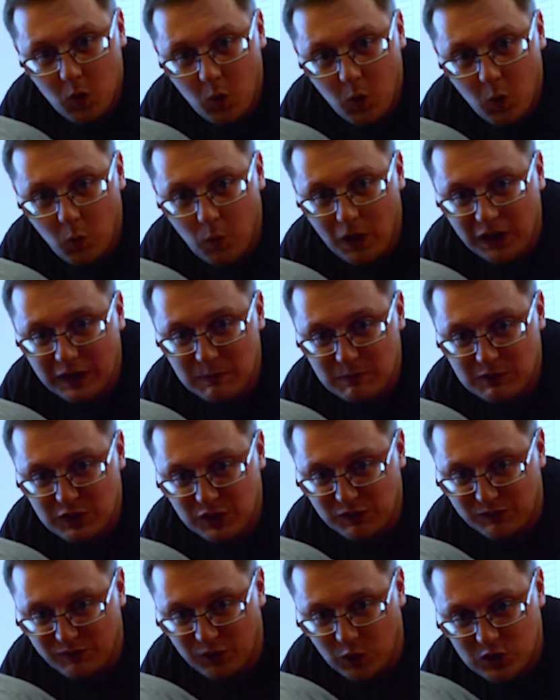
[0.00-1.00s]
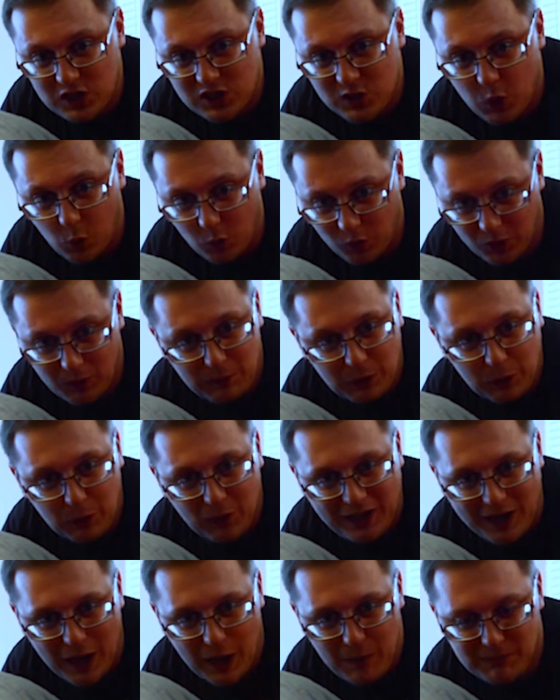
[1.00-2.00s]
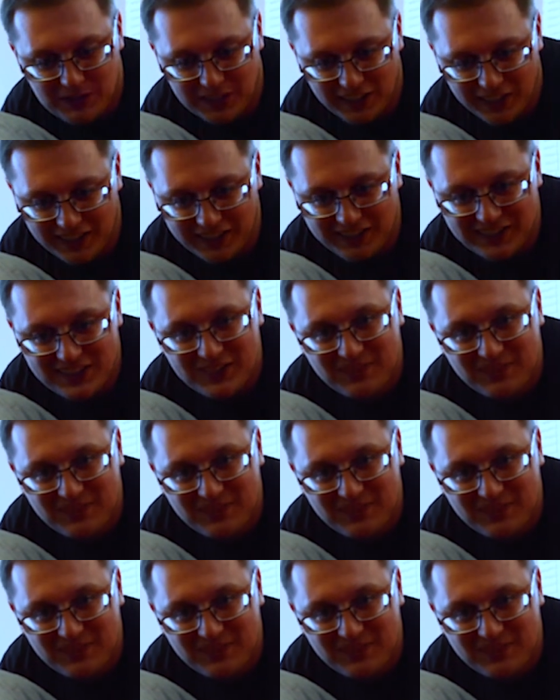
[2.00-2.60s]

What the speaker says: Welcome to the first horror Blu-ray update.